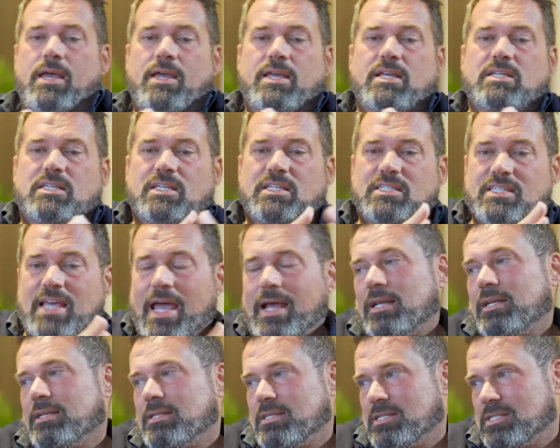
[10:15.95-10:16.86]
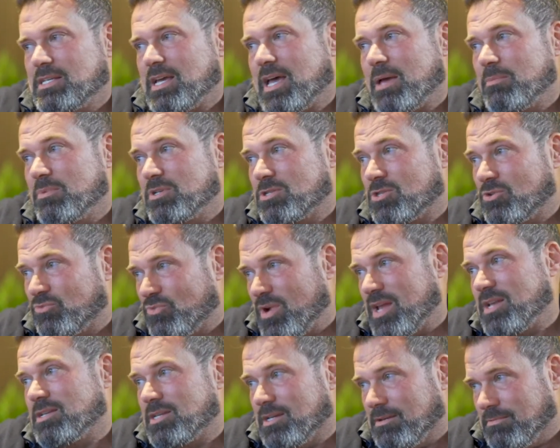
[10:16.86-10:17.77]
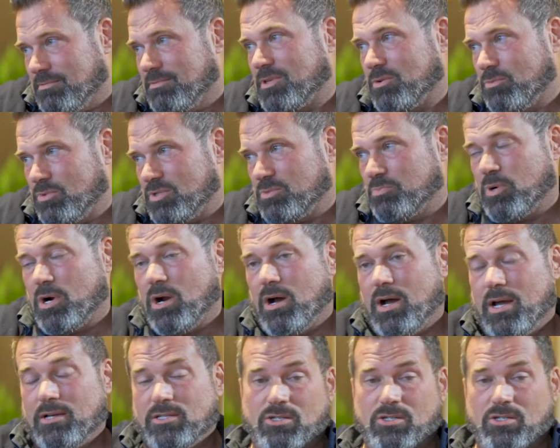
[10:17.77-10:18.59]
is exactly the same as the render that was prior.